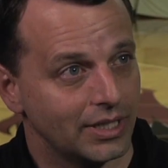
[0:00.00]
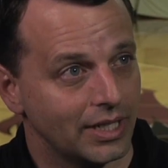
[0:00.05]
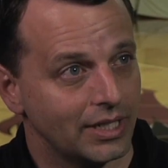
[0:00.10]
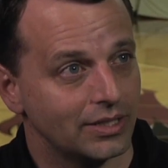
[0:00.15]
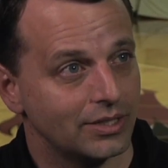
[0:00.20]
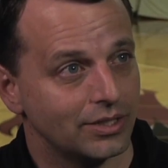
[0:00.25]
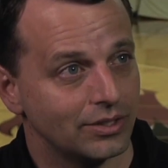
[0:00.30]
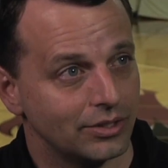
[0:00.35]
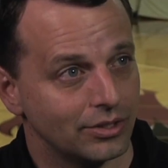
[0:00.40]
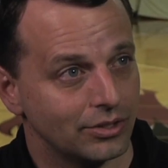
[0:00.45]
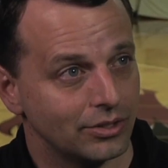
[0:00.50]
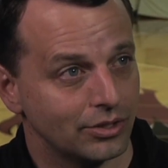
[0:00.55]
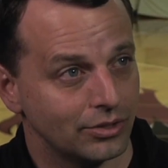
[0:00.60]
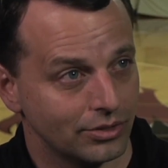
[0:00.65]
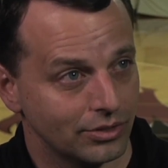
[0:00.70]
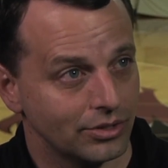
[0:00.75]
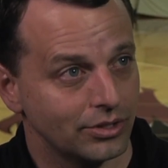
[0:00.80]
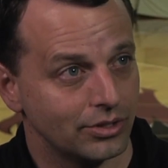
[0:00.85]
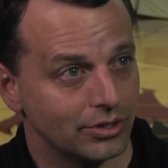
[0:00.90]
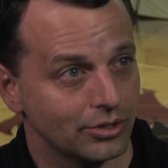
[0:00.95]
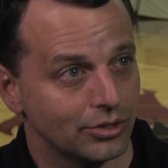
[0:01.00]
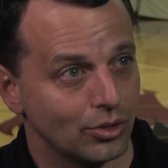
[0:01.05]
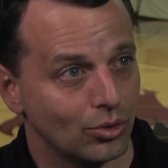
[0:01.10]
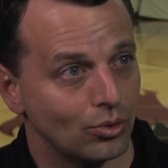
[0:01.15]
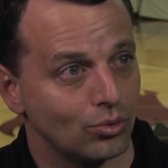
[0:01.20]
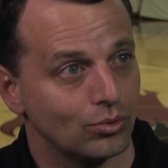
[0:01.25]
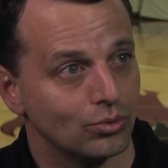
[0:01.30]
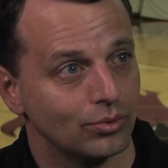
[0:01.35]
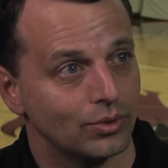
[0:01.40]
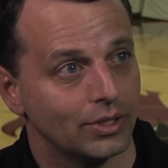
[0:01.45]
18 year, years
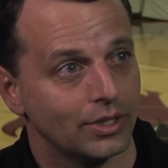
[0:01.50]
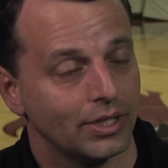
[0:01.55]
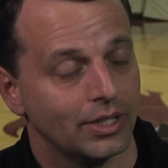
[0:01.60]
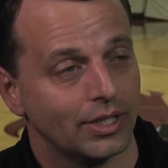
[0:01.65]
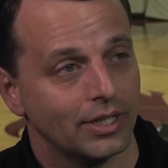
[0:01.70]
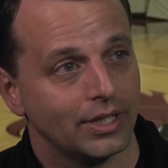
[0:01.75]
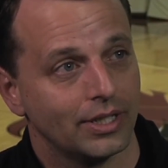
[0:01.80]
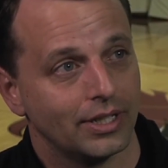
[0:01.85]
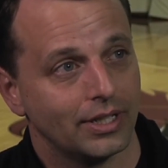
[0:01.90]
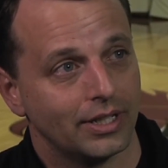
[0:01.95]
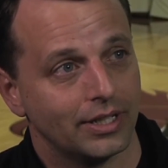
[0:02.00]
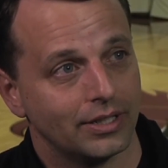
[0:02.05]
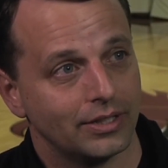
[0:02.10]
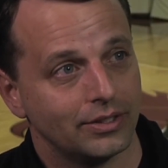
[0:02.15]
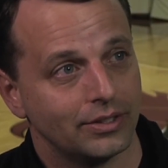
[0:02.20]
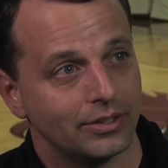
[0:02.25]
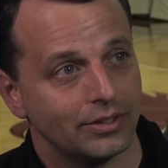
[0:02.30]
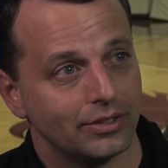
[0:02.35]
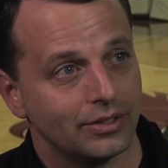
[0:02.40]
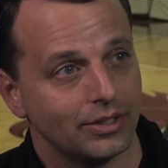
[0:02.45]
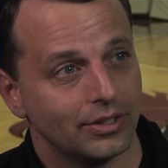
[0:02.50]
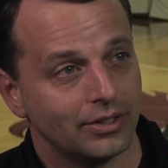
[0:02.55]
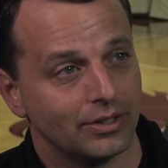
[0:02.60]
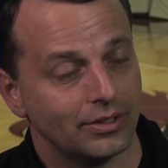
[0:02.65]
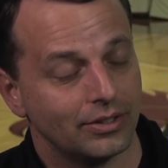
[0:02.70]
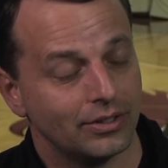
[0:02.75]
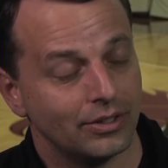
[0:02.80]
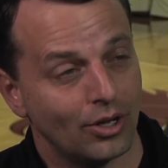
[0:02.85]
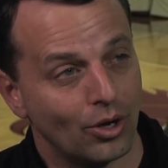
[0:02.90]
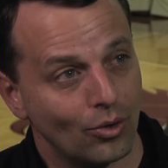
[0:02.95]
old, and you
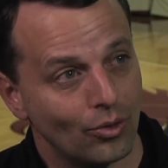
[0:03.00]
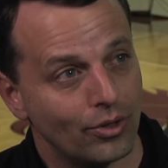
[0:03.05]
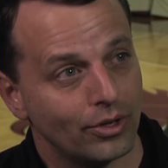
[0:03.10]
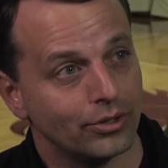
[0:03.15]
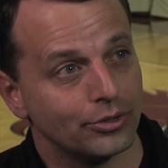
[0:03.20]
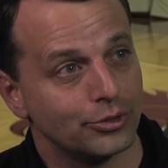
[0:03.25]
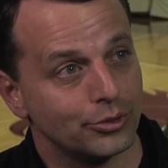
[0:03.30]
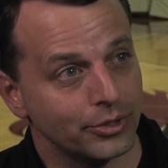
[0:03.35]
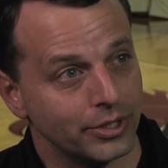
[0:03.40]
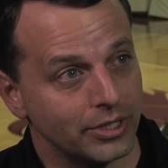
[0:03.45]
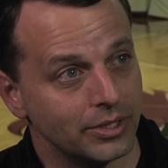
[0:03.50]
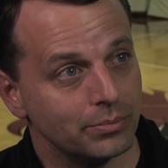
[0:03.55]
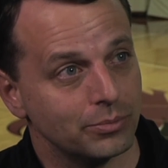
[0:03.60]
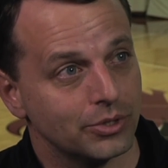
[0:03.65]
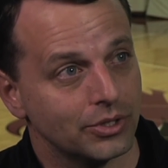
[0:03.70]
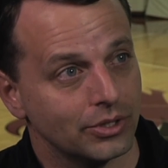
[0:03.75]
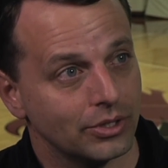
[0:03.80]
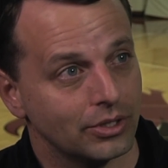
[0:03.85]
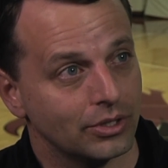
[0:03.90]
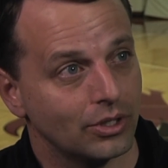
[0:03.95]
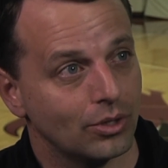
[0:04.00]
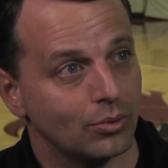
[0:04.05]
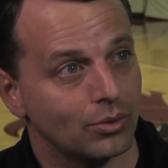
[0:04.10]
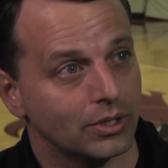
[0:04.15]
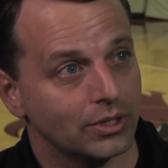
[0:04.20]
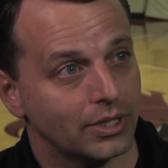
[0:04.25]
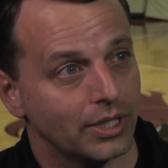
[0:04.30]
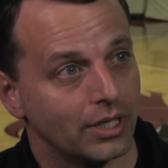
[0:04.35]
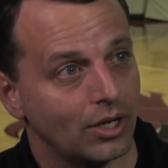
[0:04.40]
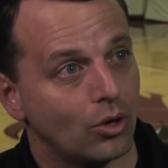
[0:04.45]
know their dreams and you know
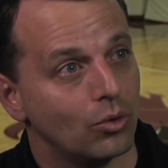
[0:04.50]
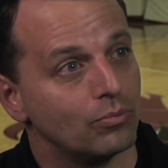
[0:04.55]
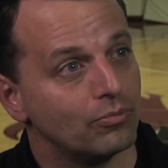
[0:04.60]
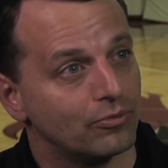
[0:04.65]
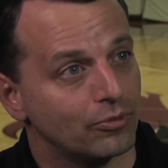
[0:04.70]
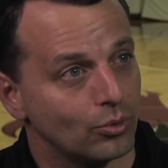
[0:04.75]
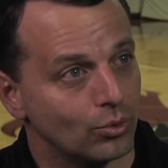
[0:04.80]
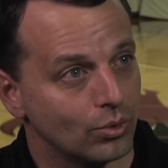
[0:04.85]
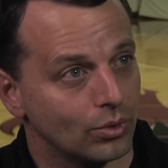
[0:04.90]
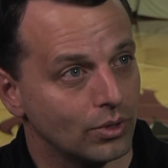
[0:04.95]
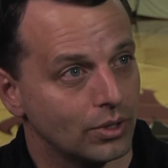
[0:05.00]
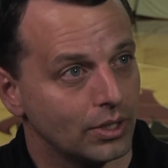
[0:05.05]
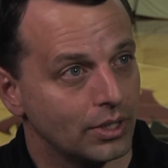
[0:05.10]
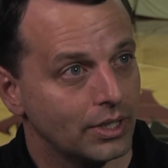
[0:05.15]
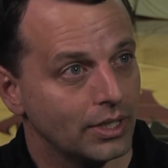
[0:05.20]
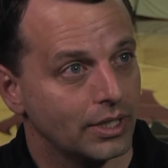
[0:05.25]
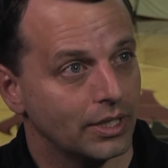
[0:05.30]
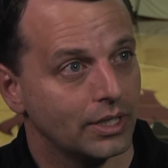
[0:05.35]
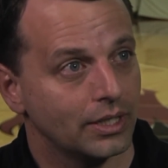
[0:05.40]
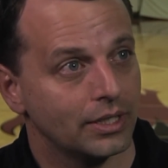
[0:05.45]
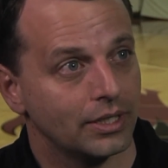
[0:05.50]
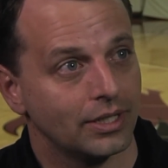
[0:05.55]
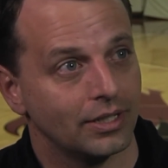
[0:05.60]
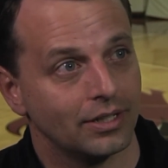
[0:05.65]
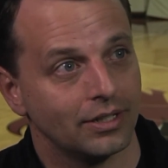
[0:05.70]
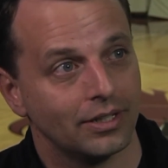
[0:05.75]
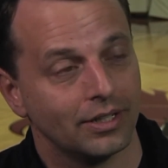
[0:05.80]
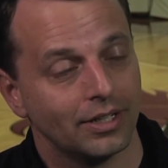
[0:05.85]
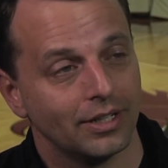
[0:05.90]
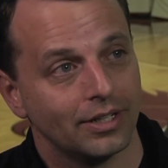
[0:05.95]
what they hope for. And
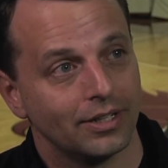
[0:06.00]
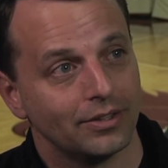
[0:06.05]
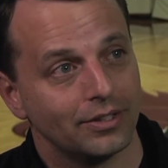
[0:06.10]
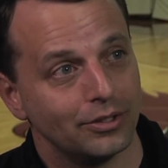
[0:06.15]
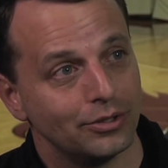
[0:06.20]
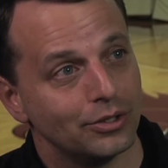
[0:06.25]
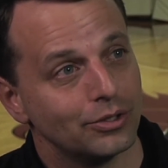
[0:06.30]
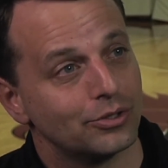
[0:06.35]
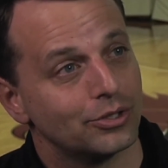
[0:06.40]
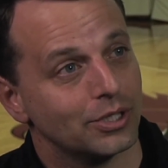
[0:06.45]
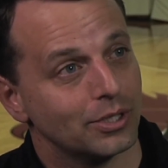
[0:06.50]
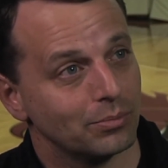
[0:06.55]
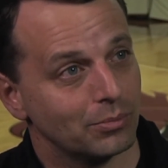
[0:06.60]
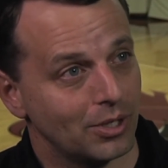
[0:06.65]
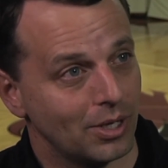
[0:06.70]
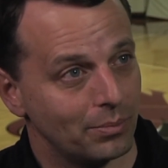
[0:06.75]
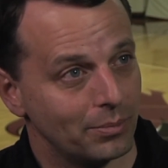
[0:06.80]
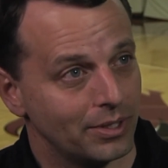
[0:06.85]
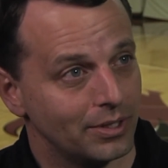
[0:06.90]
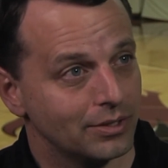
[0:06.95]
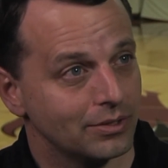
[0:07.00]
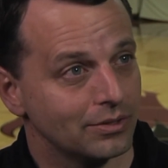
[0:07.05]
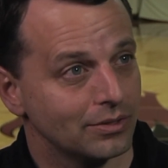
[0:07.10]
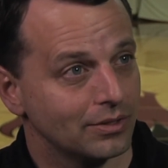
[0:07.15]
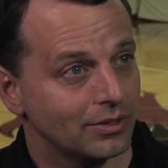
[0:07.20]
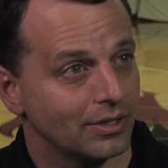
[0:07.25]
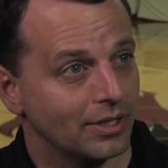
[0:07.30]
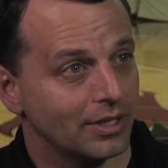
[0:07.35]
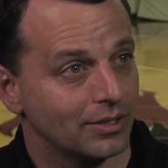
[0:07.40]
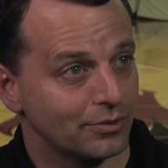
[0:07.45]
uh, then you see them come in uh,
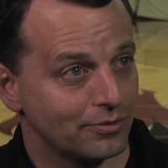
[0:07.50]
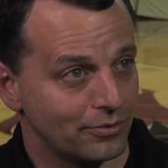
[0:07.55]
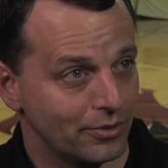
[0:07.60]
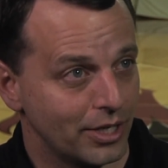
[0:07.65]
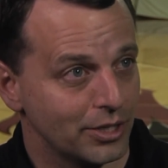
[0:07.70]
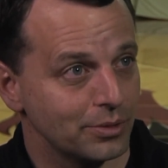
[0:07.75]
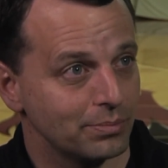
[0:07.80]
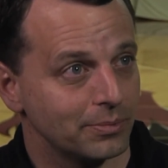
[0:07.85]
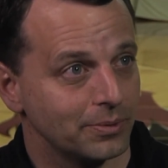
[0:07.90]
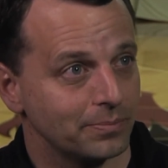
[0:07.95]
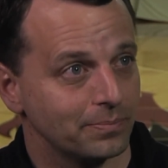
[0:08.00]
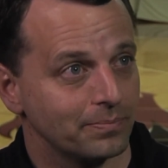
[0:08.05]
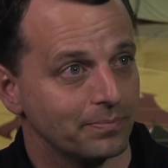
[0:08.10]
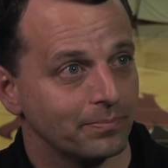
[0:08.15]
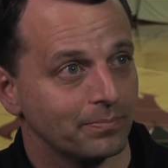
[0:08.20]
as freshmen.